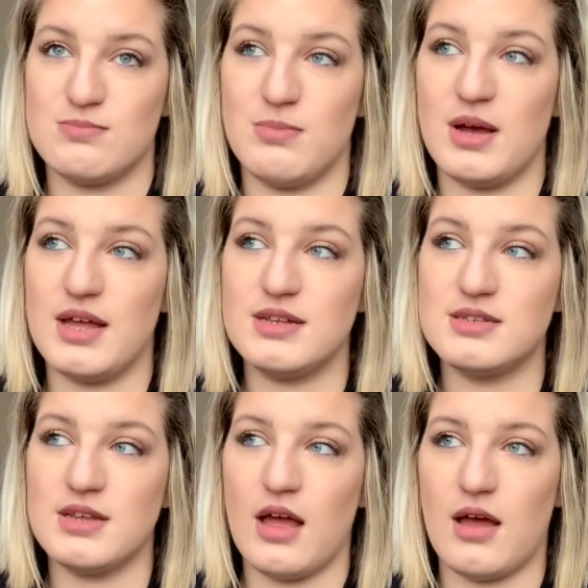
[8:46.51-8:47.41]

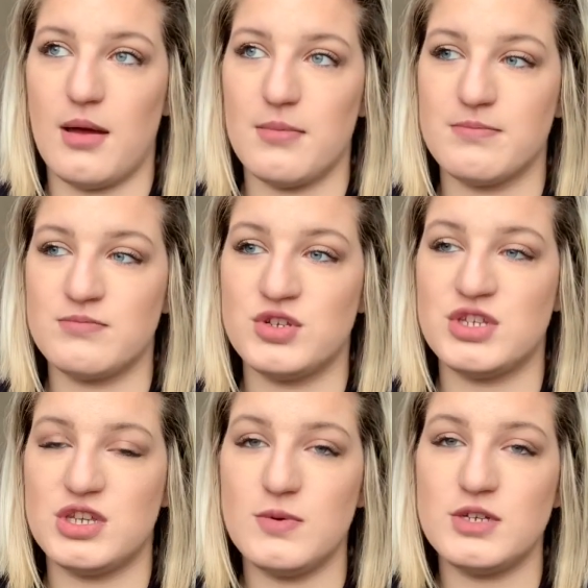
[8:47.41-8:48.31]
But
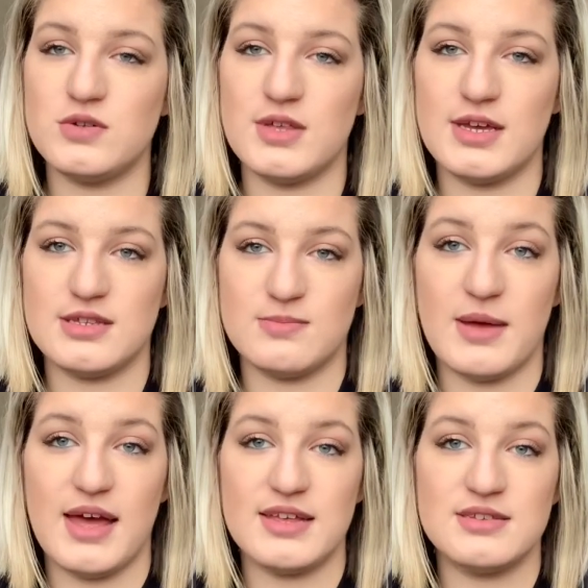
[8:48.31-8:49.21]
just do what you think is
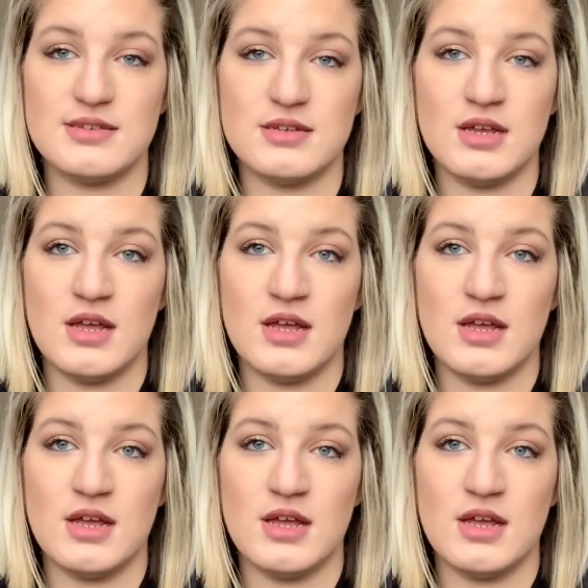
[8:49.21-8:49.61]
best,